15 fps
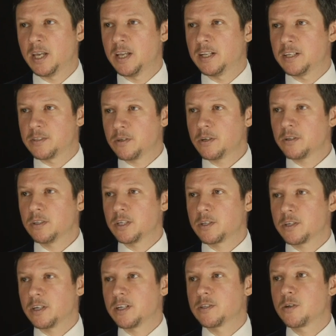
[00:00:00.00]
The third
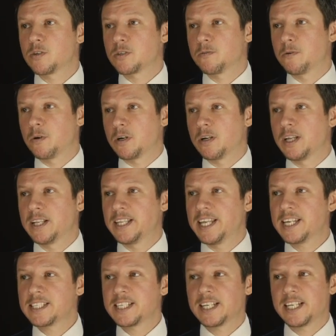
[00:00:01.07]
conditional is used for
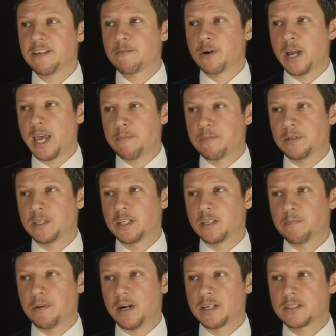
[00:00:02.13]
things that never happened in the
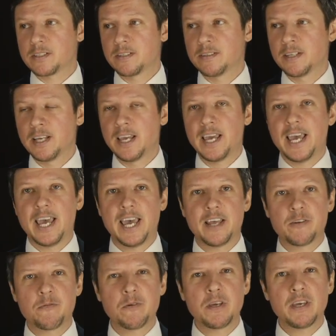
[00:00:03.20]
past,
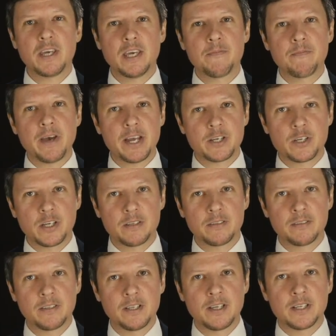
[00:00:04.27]
and we imagine
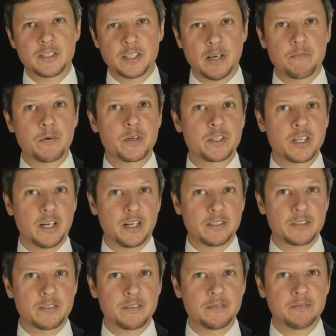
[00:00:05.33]
some
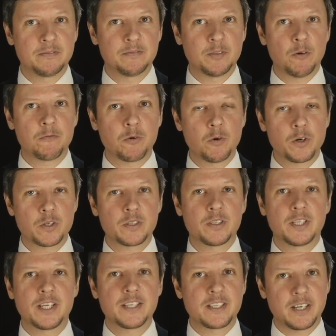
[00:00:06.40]
results. Of course,
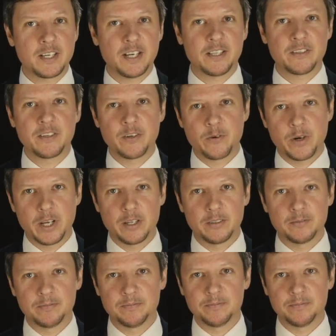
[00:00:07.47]
these are not real.